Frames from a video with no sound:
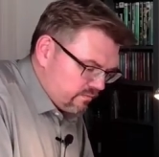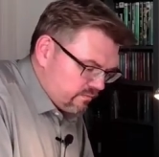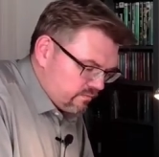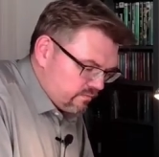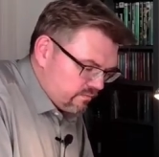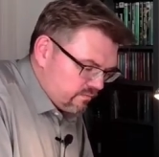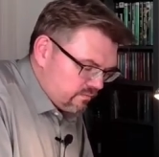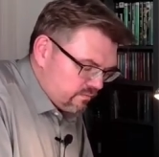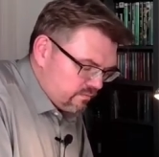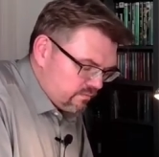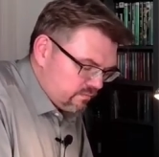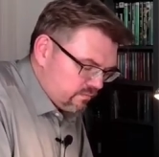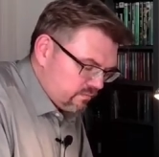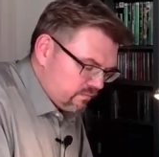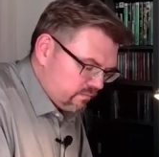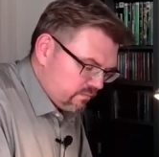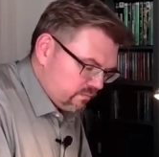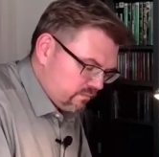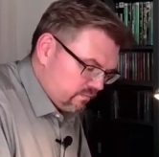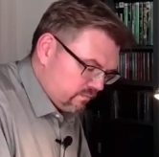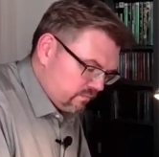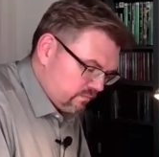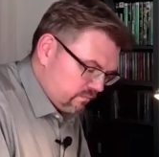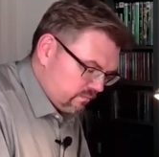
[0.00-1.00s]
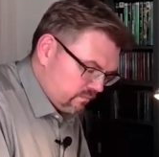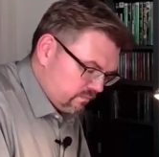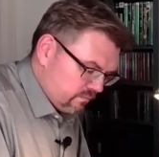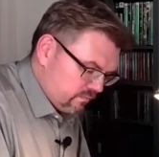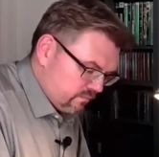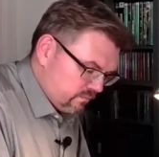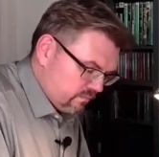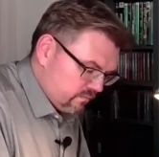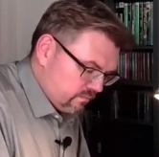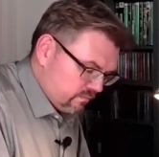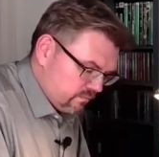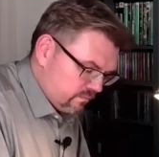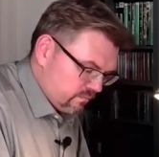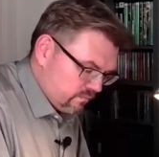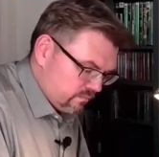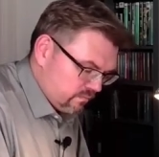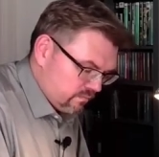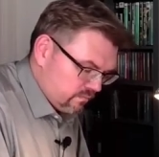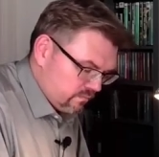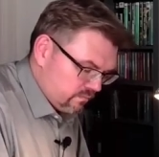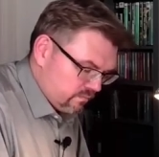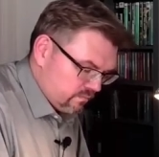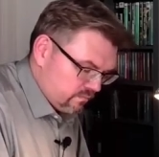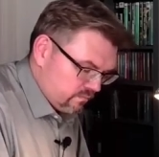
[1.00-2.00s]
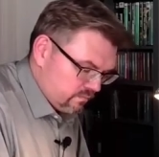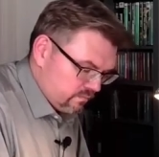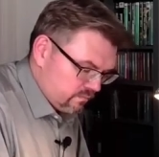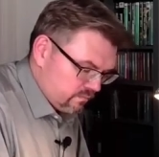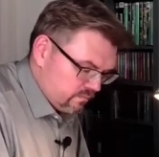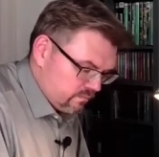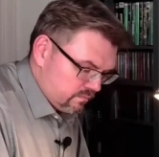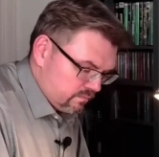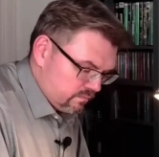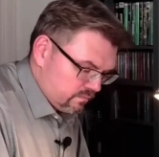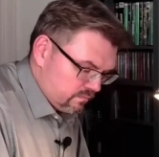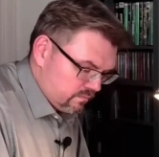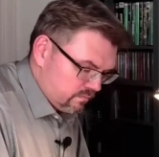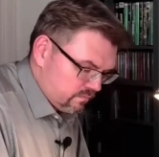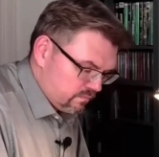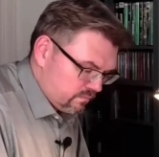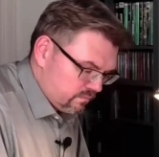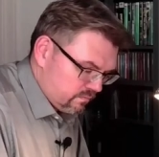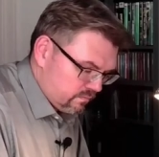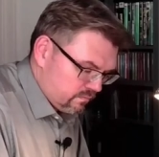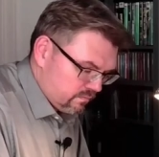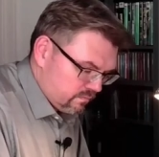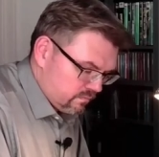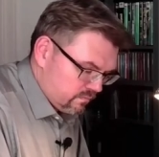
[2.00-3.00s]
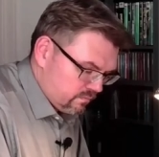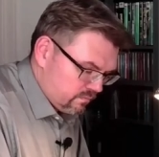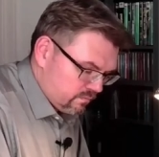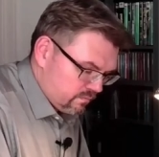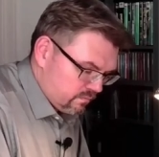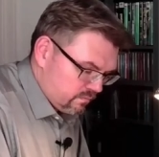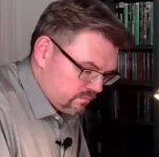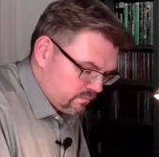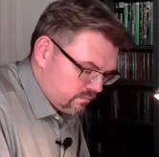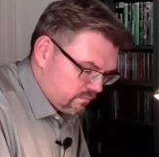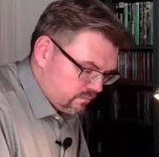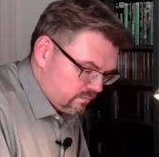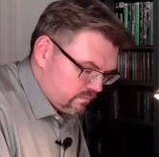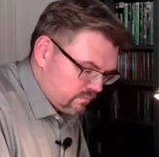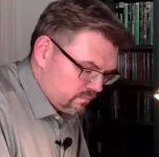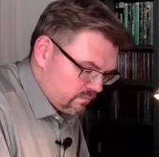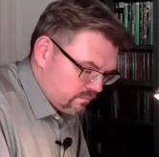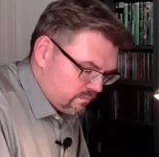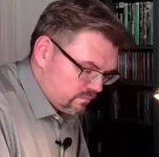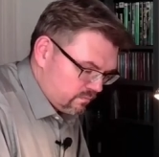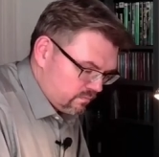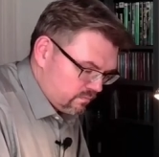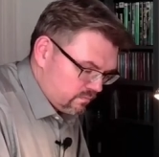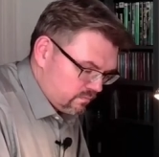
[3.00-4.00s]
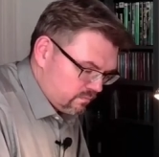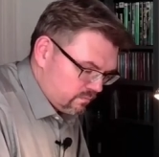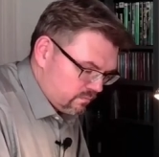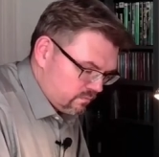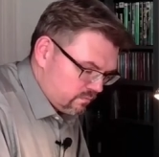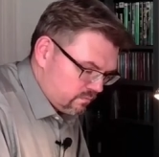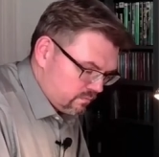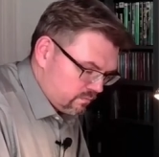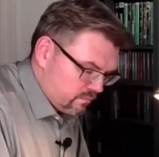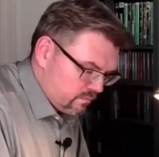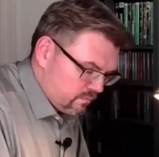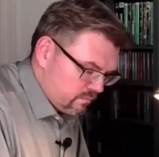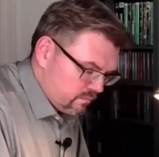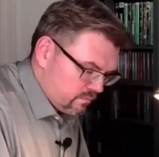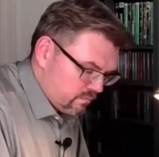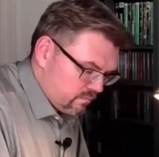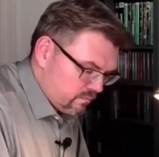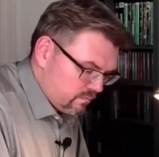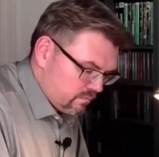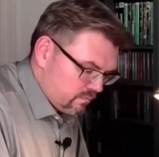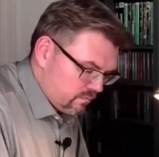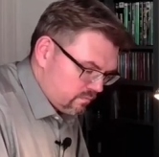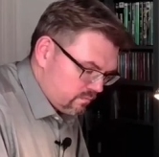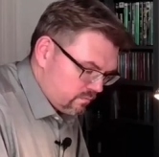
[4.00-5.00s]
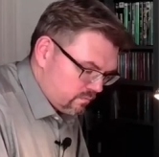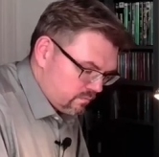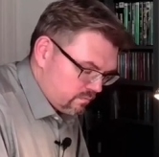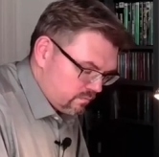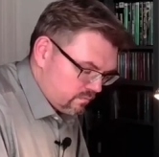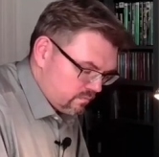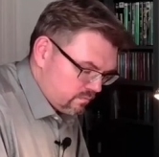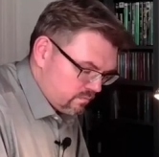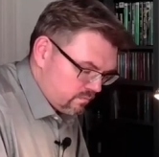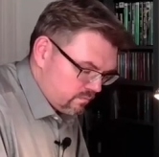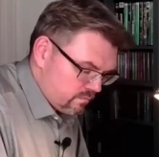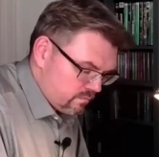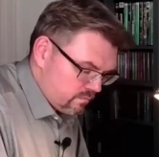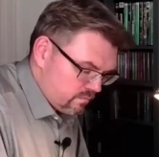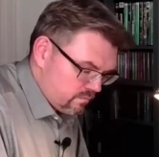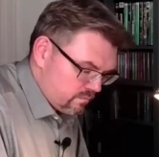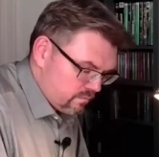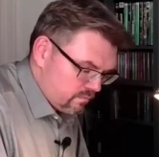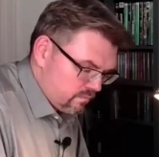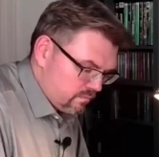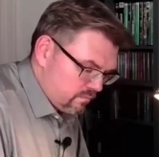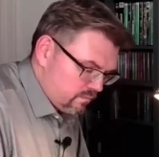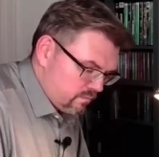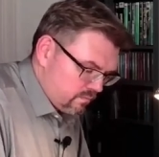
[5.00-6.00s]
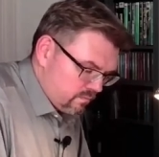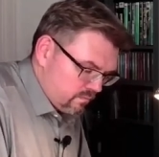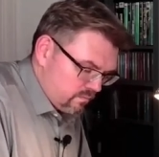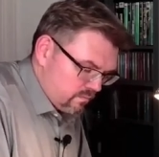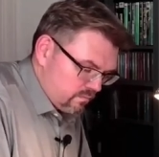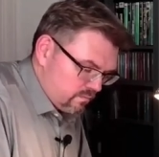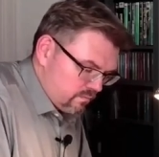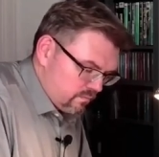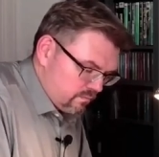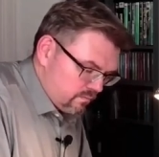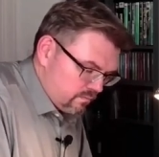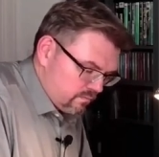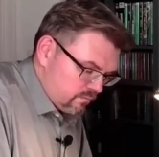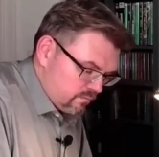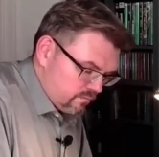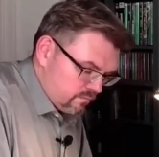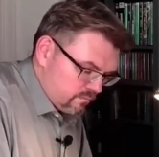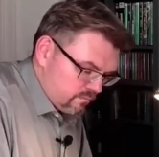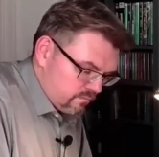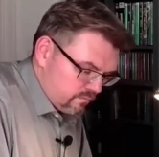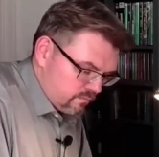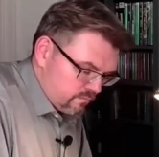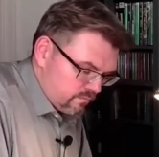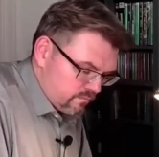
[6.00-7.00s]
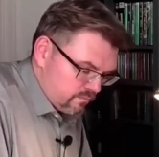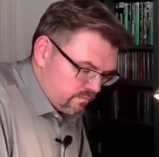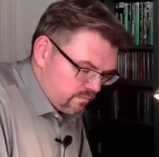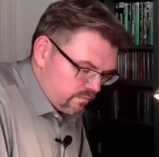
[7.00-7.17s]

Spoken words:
(no one is talking)